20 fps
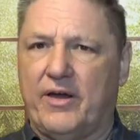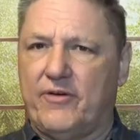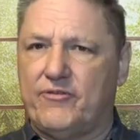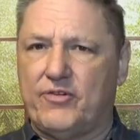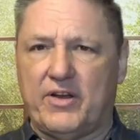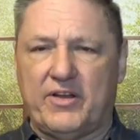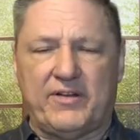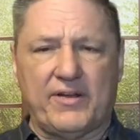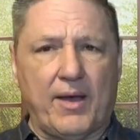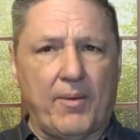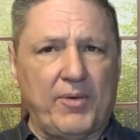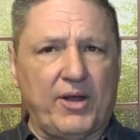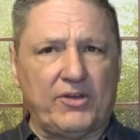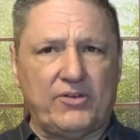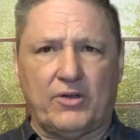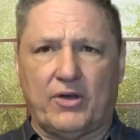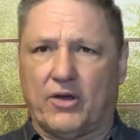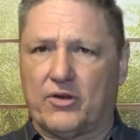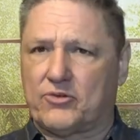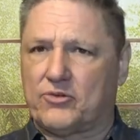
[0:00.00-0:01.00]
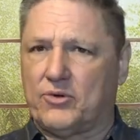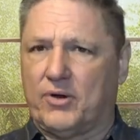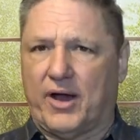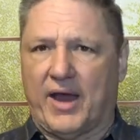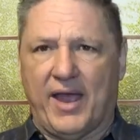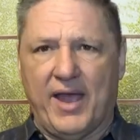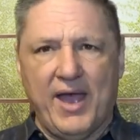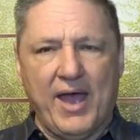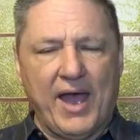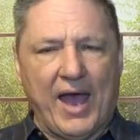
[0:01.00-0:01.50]
Every time I talked to
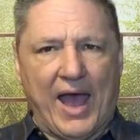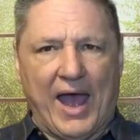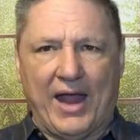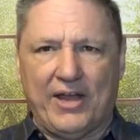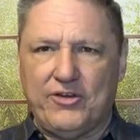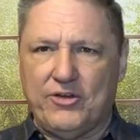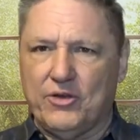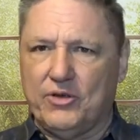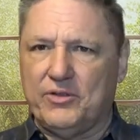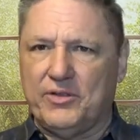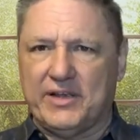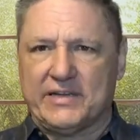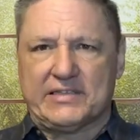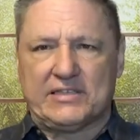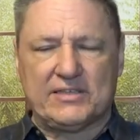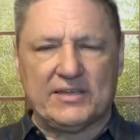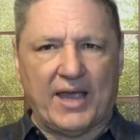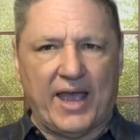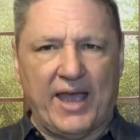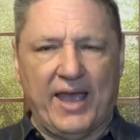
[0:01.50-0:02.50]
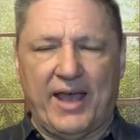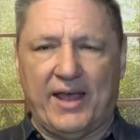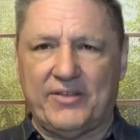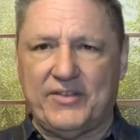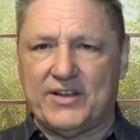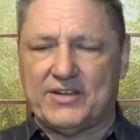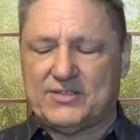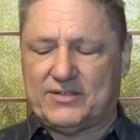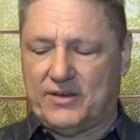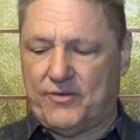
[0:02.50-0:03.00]
her, I, I knew this, I
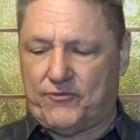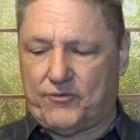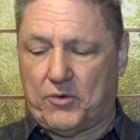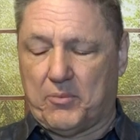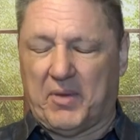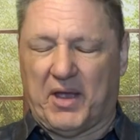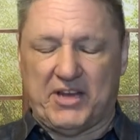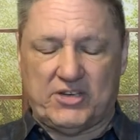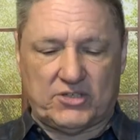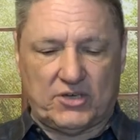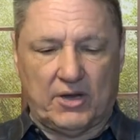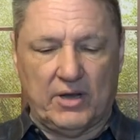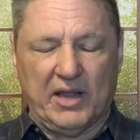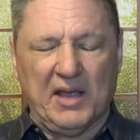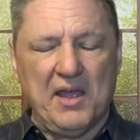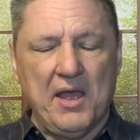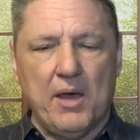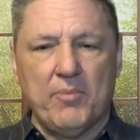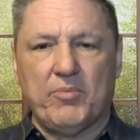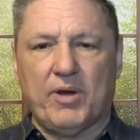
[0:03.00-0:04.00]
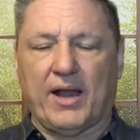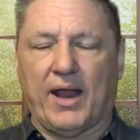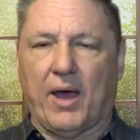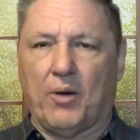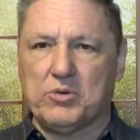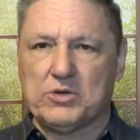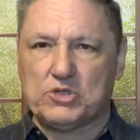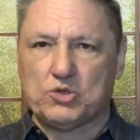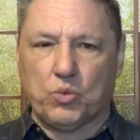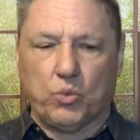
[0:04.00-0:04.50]
had this information, but
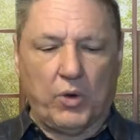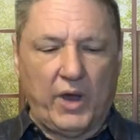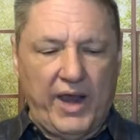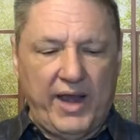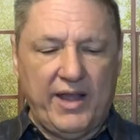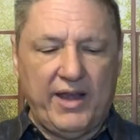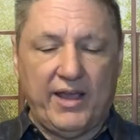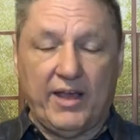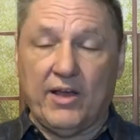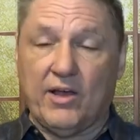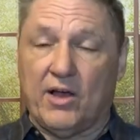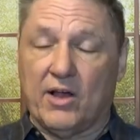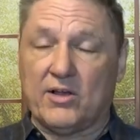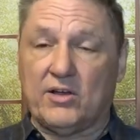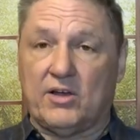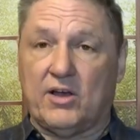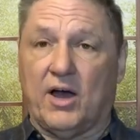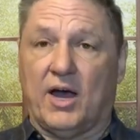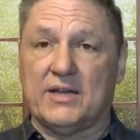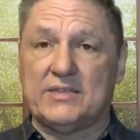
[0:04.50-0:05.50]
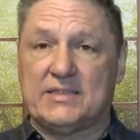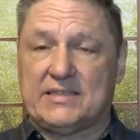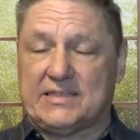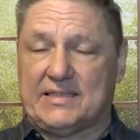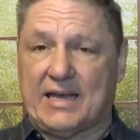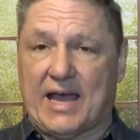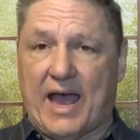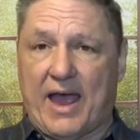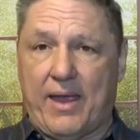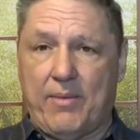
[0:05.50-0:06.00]
I was waiting on God's
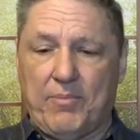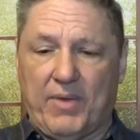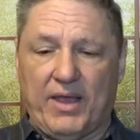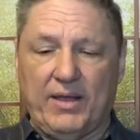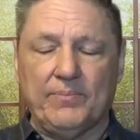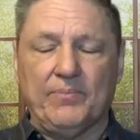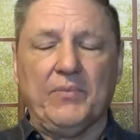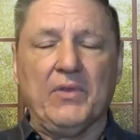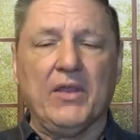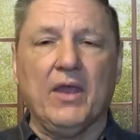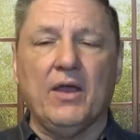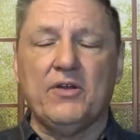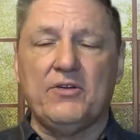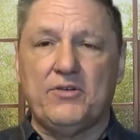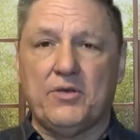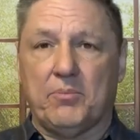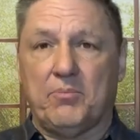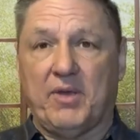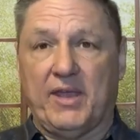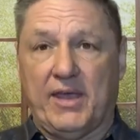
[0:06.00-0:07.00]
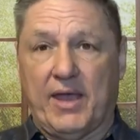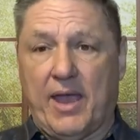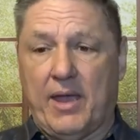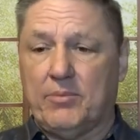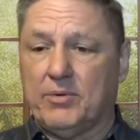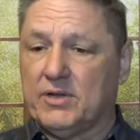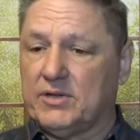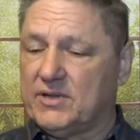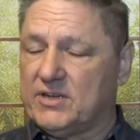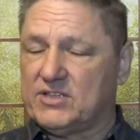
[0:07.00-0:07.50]
timing to be
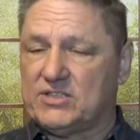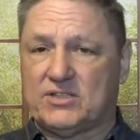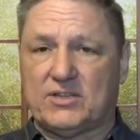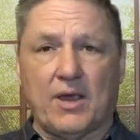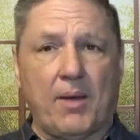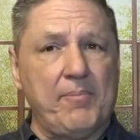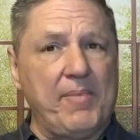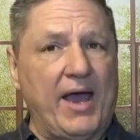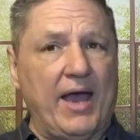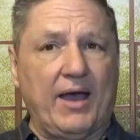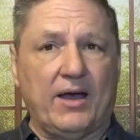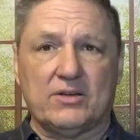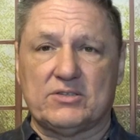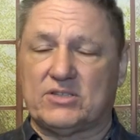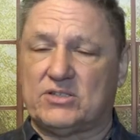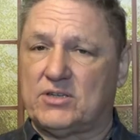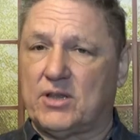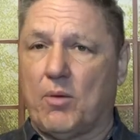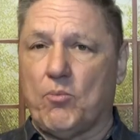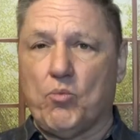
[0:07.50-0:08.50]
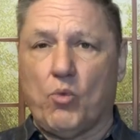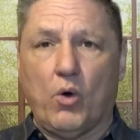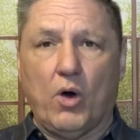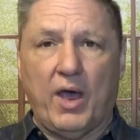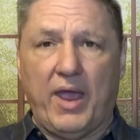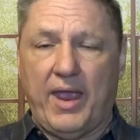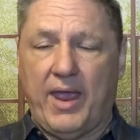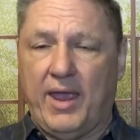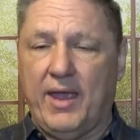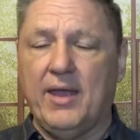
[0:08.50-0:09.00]
able to somehow, some
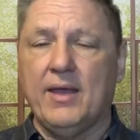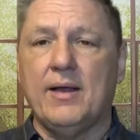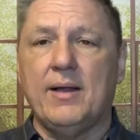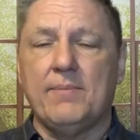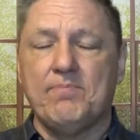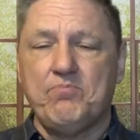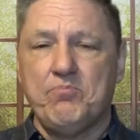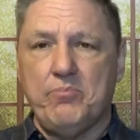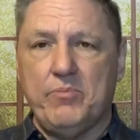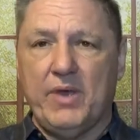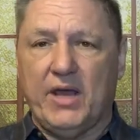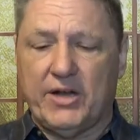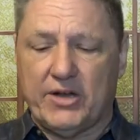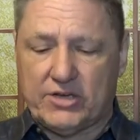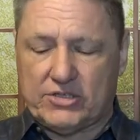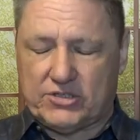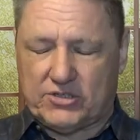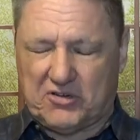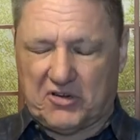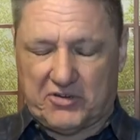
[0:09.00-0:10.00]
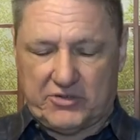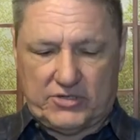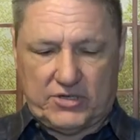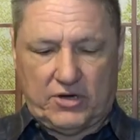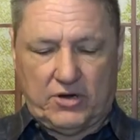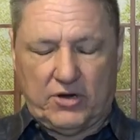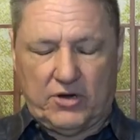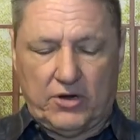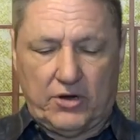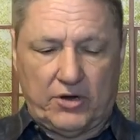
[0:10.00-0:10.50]
way minister
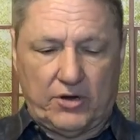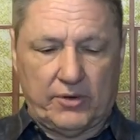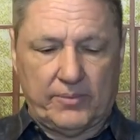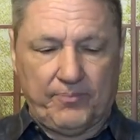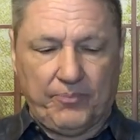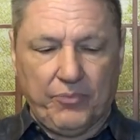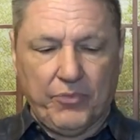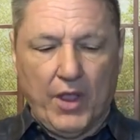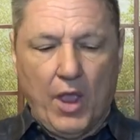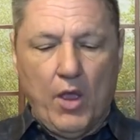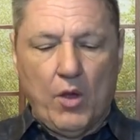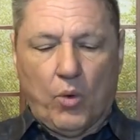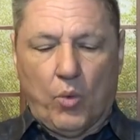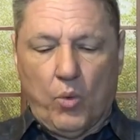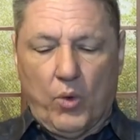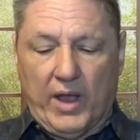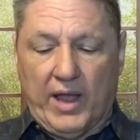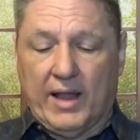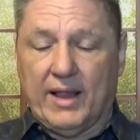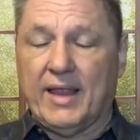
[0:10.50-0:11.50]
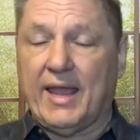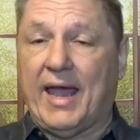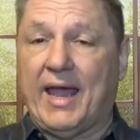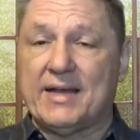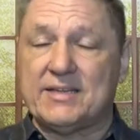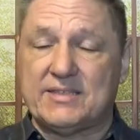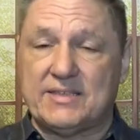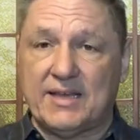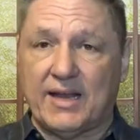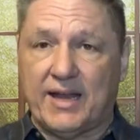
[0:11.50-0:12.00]
to her. Well,
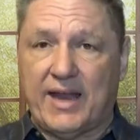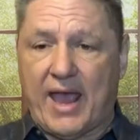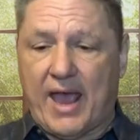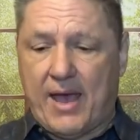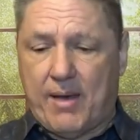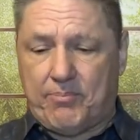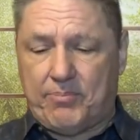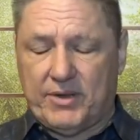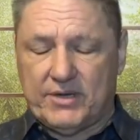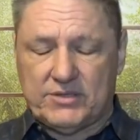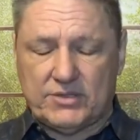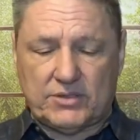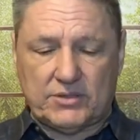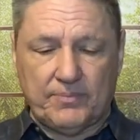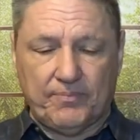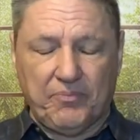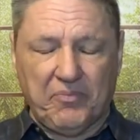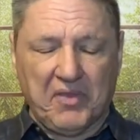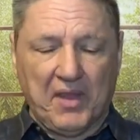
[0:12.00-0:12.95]
as it happens,